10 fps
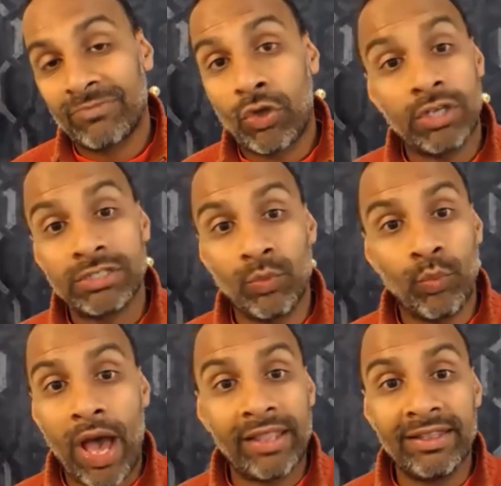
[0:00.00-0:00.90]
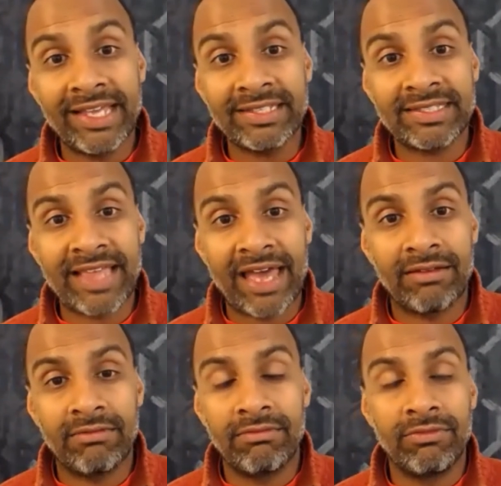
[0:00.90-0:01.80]
Because unless
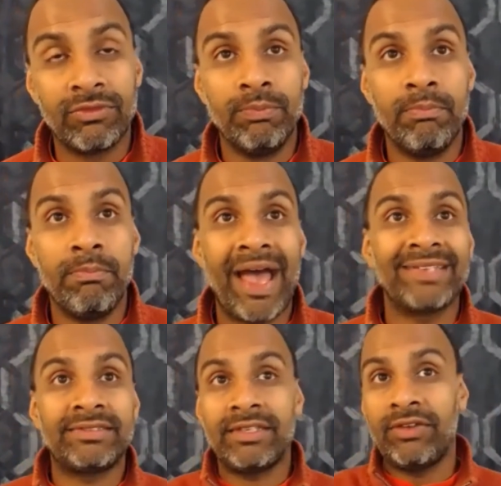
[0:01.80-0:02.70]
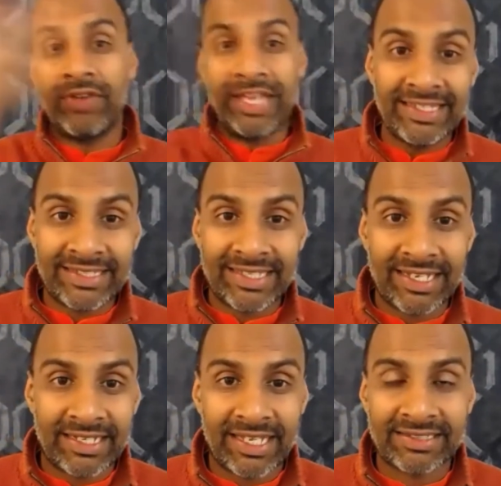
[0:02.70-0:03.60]
that massive
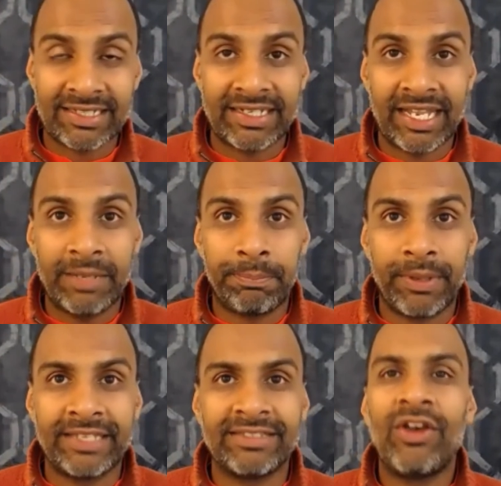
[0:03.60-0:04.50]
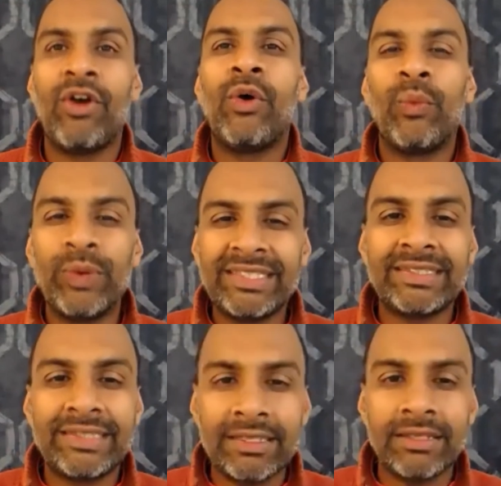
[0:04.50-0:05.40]
incident doesn't take place, we
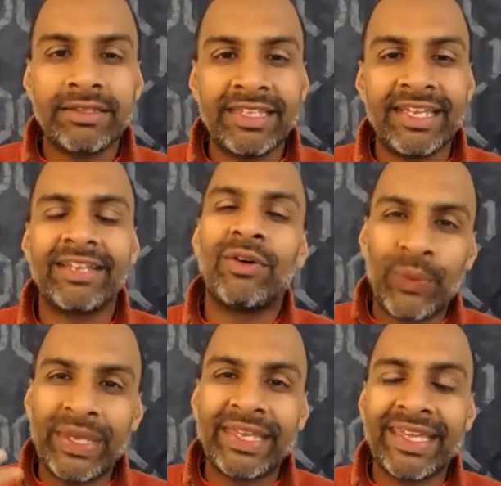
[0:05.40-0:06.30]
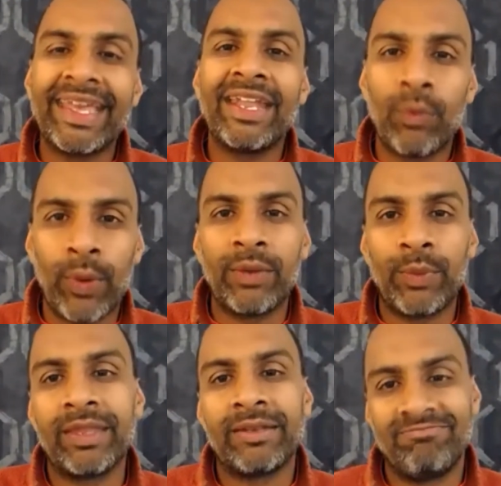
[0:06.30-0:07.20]
still think we can get away
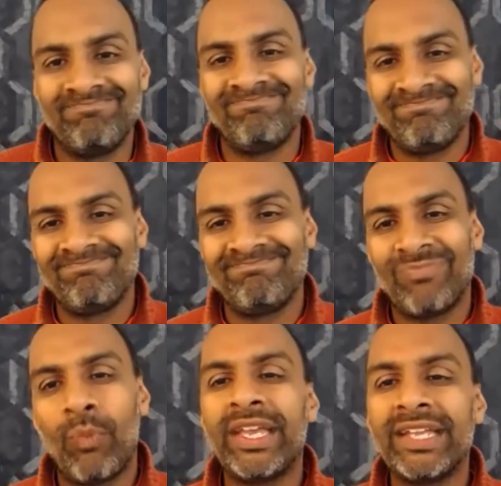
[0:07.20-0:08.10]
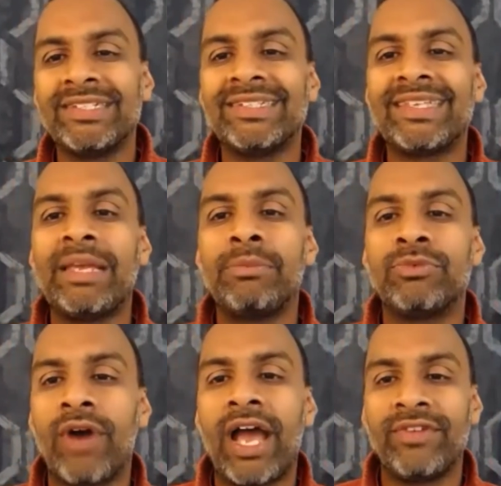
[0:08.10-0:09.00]
with it. We can just keep
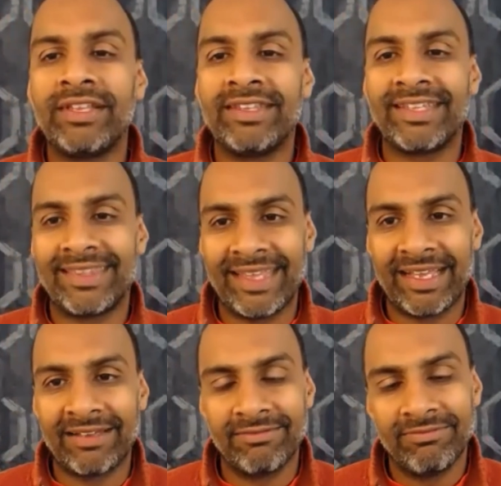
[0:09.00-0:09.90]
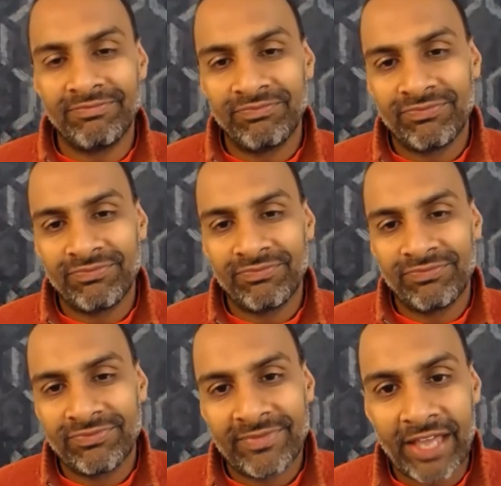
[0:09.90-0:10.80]
driving this thing.
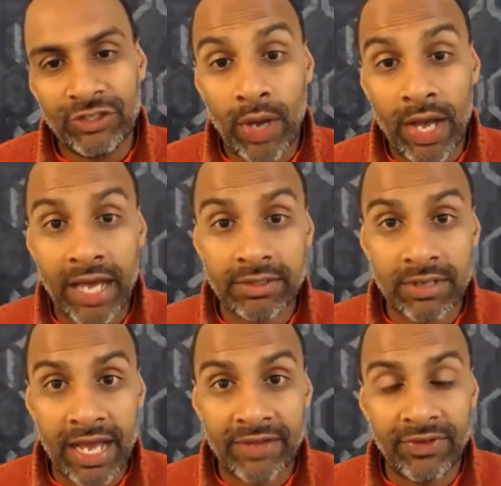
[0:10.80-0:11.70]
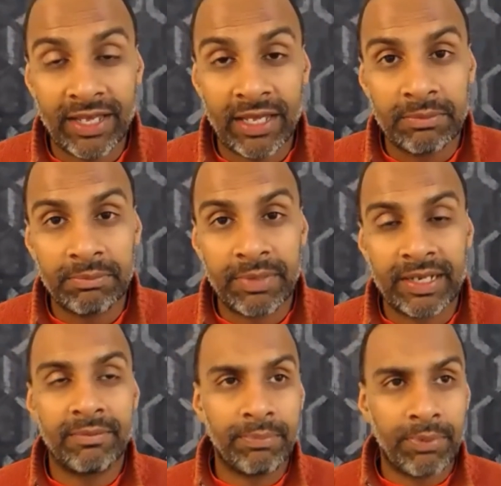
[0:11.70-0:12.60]
And you are driving it,
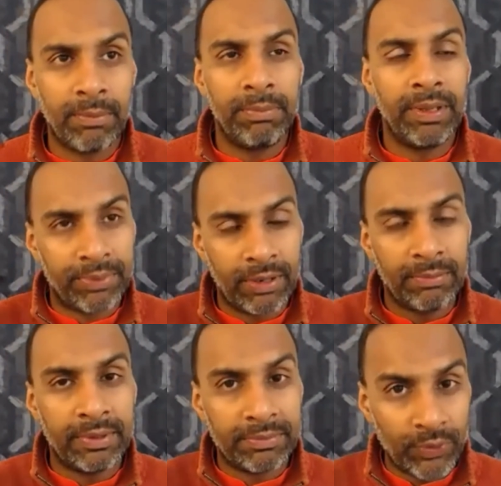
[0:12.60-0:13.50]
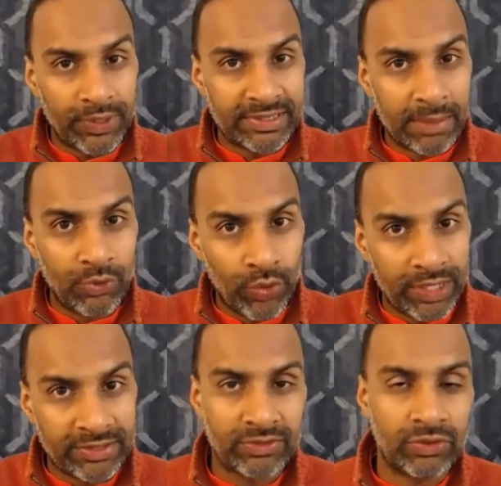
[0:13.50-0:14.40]
but problem, problem, the way some
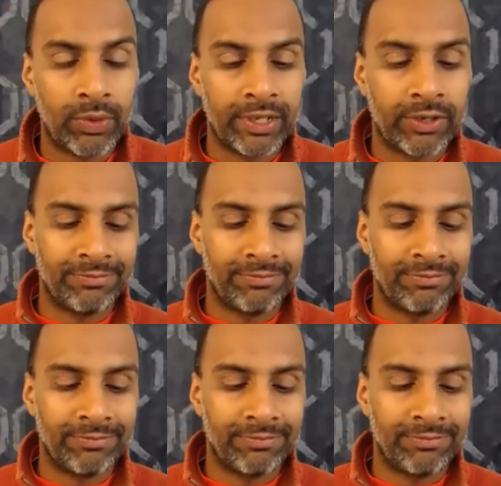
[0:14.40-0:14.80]
noise is going.